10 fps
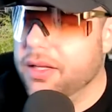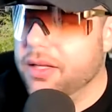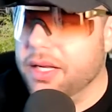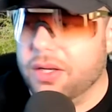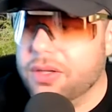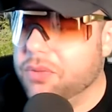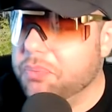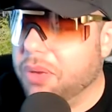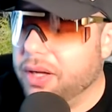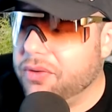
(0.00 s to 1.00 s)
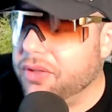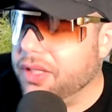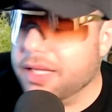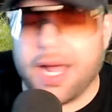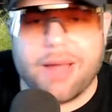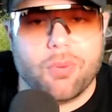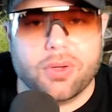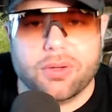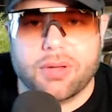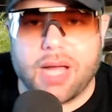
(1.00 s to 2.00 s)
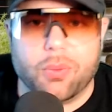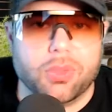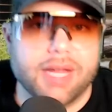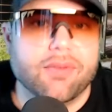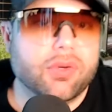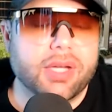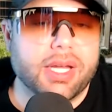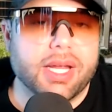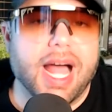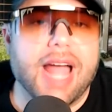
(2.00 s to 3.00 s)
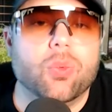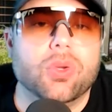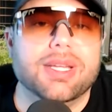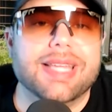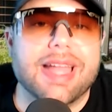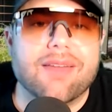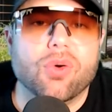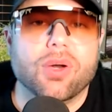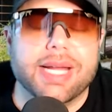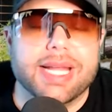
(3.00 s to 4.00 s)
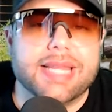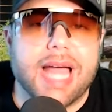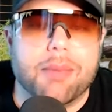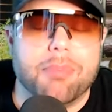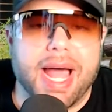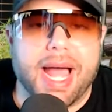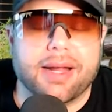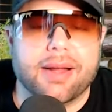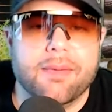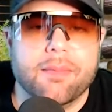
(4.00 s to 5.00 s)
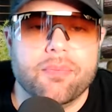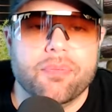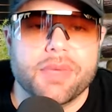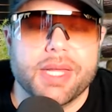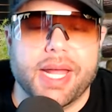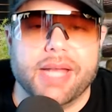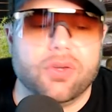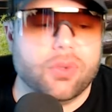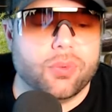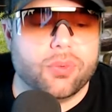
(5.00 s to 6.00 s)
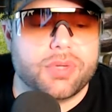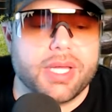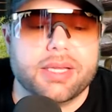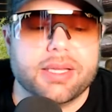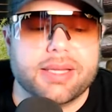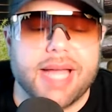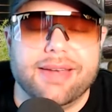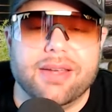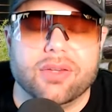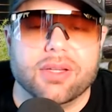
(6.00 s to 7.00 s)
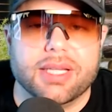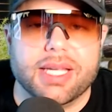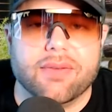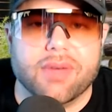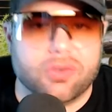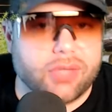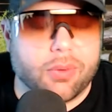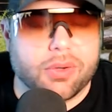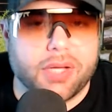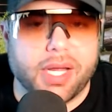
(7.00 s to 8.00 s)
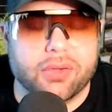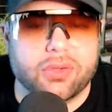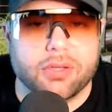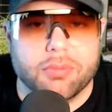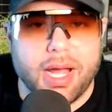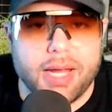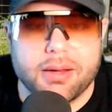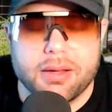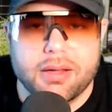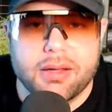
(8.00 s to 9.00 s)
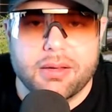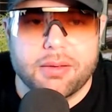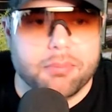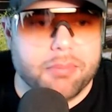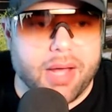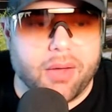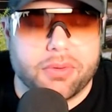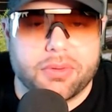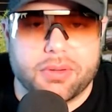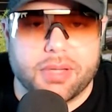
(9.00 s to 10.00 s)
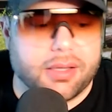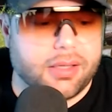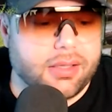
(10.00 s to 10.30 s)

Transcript: into this Ponzi that I will never see. I will never get that back. And to think that doesn't leave a sour taste in my mouth, that